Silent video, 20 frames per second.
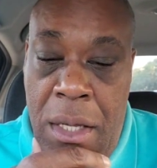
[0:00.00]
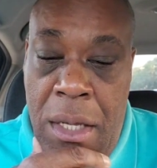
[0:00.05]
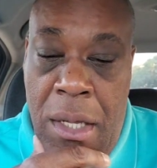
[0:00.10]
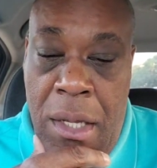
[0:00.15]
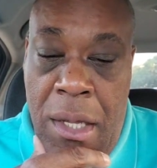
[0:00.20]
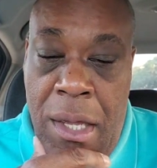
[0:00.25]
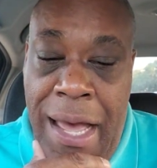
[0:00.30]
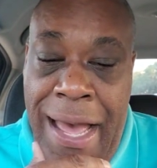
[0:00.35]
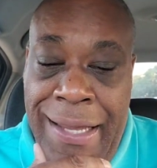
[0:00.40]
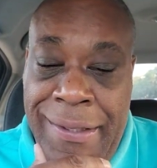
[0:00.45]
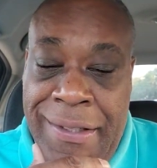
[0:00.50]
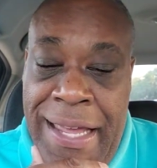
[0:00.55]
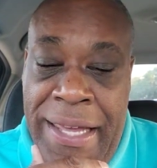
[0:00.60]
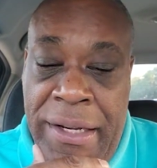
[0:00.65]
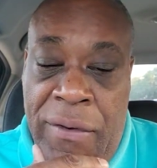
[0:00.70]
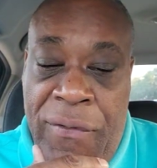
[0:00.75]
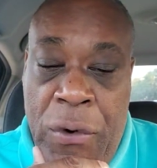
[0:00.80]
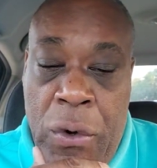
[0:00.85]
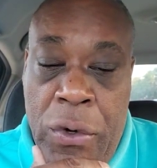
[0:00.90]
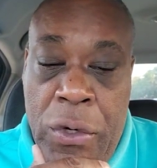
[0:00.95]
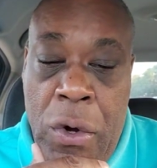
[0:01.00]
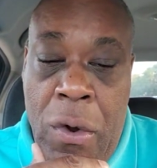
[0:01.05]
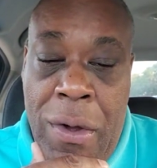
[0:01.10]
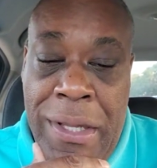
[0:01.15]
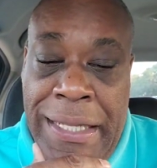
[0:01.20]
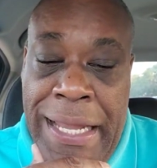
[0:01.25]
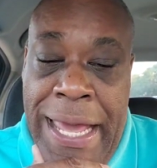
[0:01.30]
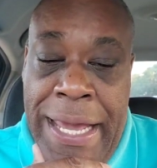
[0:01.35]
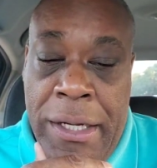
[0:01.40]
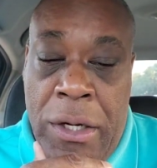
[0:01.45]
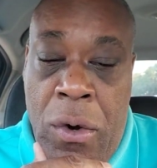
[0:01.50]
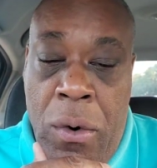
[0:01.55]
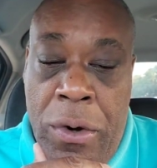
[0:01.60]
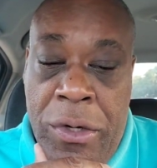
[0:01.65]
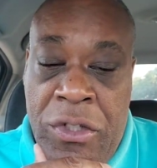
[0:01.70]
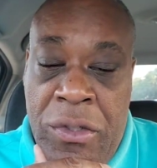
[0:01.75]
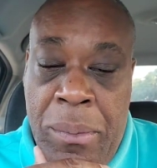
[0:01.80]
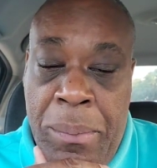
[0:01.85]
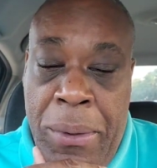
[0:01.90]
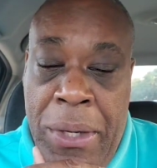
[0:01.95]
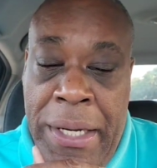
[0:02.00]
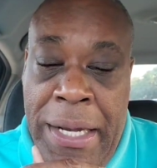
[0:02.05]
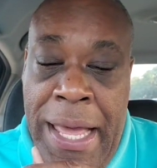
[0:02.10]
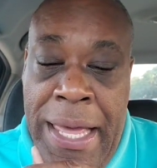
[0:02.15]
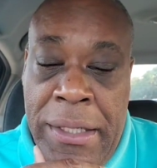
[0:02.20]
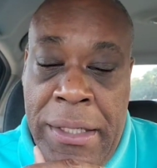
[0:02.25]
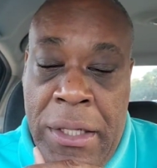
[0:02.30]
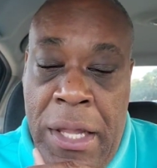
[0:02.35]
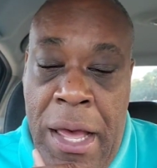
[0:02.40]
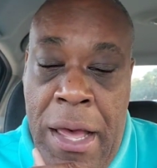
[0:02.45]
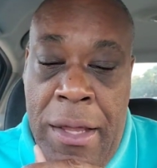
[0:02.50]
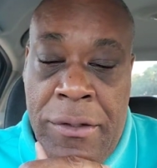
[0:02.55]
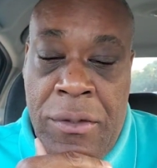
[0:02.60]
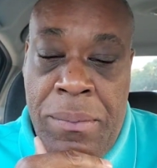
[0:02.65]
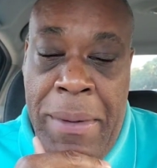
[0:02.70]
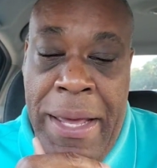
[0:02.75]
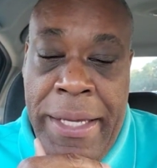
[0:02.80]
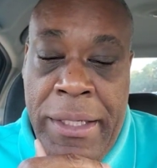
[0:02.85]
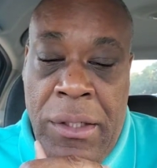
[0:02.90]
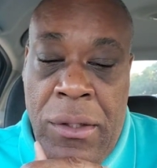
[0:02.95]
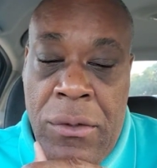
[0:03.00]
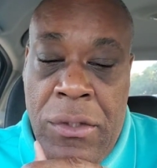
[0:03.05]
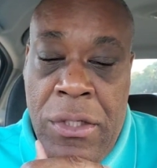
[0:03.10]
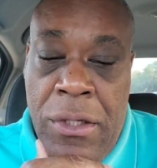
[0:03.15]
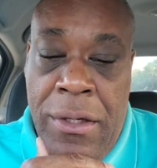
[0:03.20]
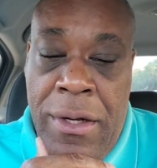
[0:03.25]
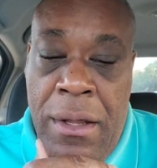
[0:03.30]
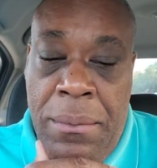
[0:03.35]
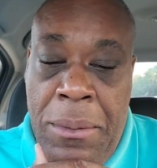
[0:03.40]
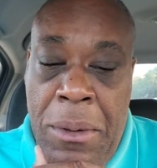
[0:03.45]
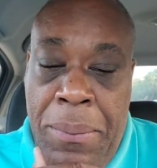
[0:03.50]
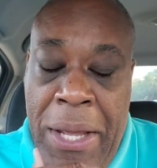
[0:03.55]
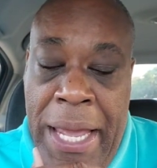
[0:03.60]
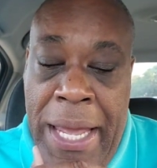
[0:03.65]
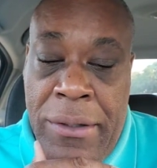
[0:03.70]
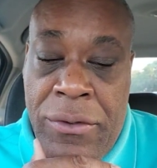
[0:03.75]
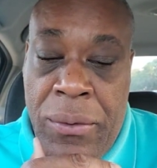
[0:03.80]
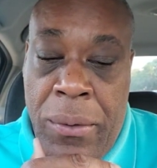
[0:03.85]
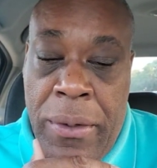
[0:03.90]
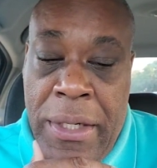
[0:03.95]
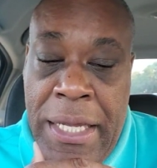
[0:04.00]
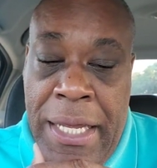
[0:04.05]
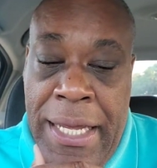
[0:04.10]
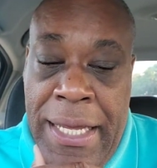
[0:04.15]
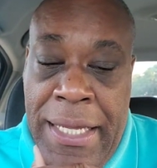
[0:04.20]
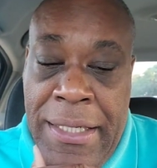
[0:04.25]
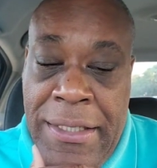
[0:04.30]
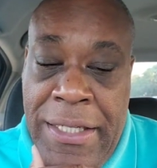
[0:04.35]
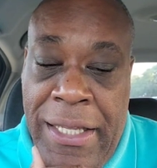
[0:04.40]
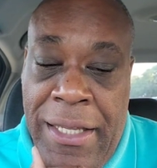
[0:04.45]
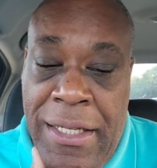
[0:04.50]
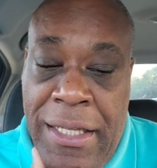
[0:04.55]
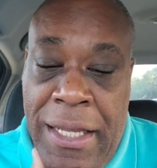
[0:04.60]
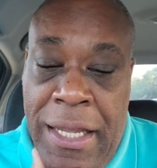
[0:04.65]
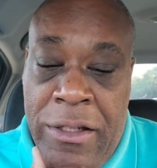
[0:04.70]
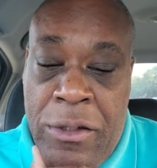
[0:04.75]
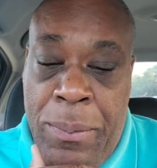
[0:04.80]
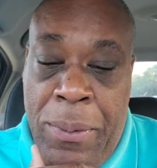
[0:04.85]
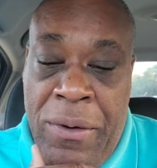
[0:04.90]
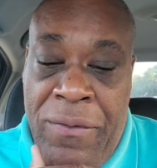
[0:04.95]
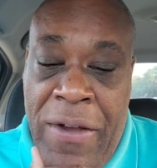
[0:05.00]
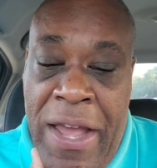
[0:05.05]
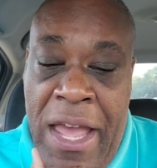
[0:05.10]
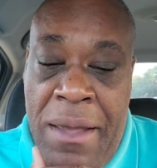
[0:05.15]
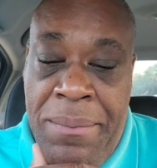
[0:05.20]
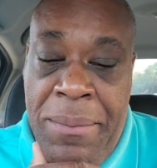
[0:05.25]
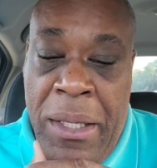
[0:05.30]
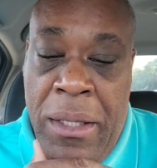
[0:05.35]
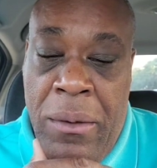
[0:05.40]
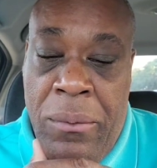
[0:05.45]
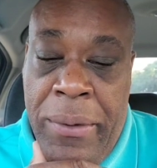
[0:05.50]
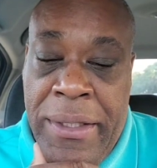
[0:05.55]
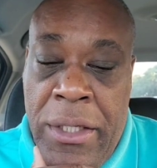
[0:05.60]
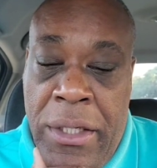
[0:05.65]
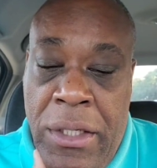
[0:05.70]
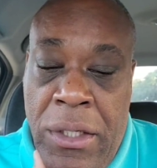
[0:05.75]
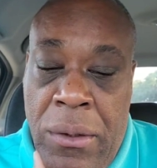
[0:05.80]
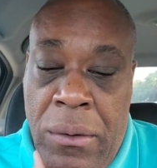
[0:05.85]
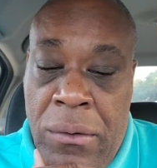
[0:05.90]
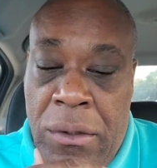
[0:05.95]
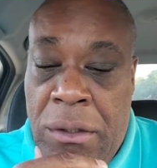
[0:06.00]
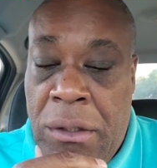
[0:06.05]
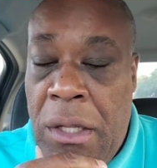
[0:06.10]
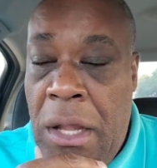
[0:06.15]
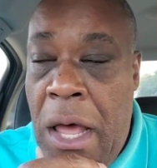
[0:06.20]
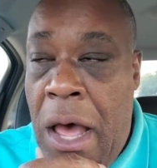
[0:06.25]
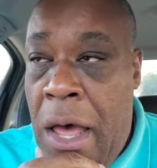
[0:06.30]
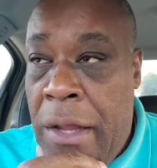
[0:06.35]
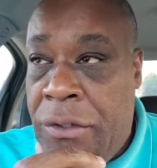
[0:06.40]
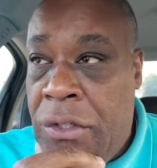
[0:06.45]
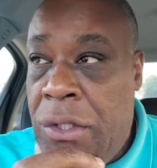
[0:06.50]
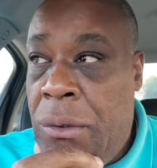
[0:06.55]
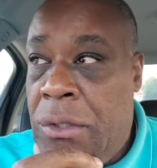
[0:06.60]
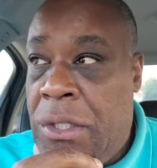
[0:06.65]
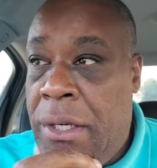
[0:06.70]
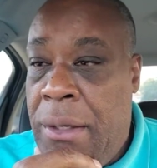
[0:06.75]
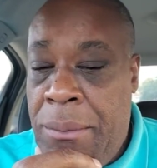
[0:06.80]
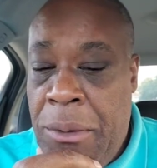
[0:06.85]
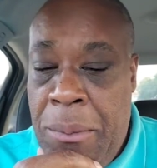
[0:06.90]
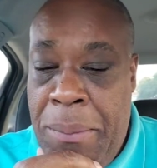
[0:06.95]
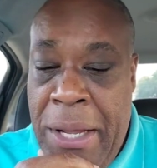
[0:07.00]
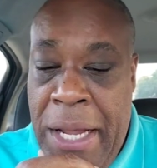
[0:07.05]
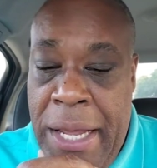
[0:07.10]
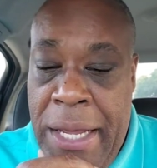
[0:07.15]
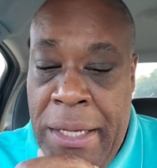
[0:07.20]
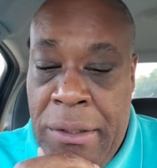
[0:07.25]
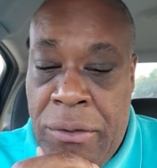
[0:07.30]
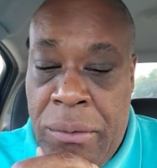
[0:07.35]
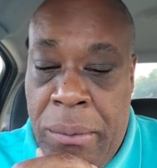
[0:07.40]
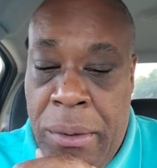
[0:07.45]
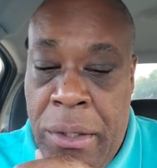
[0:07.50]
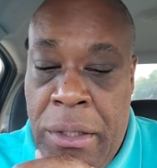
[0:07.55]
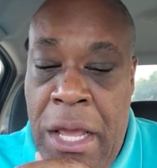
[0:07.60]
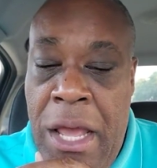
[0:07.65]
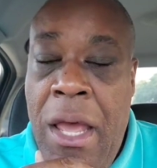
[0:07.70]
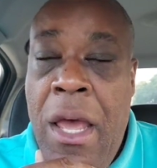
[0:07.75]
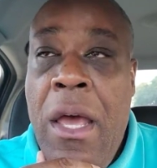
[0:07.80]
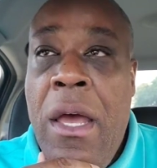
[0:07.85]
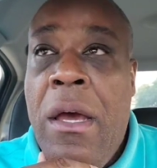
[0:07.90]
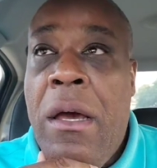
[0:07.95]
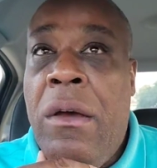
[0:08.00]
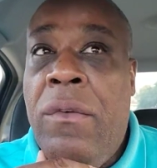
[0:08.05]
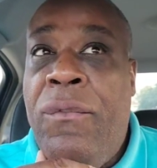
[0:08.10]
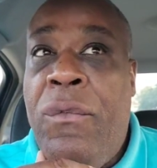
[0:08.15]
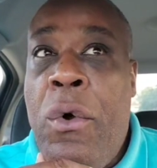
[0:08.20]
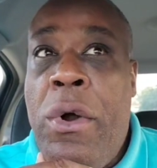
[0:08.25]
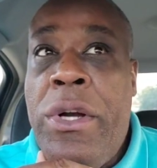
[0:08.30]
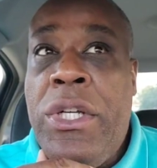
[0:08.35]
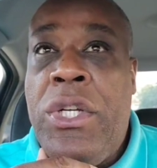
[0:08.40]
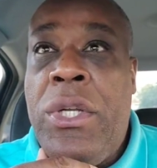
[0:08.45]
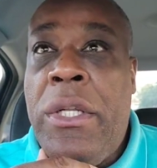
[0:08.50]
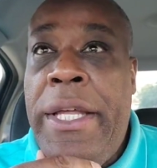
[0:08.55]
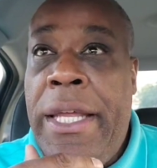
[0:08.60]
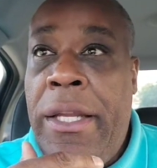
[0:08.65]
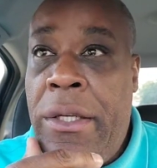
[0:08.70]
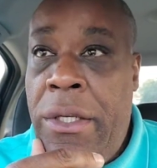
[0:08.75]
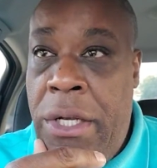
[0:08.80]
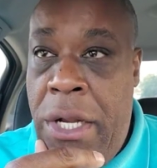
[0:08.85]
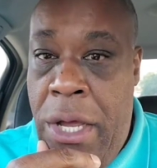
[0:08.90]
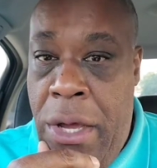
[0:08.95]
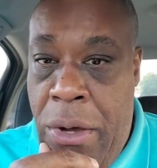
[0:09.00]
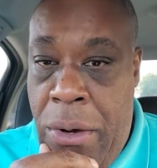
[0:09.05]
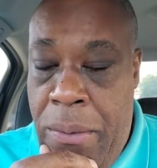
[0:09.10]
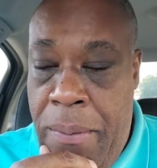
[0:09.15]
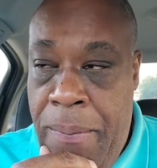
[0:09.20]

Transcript: I signed up for an online course, but I lost my username and password. Can DDS provide me with the lost username and password? Unfortunately, no.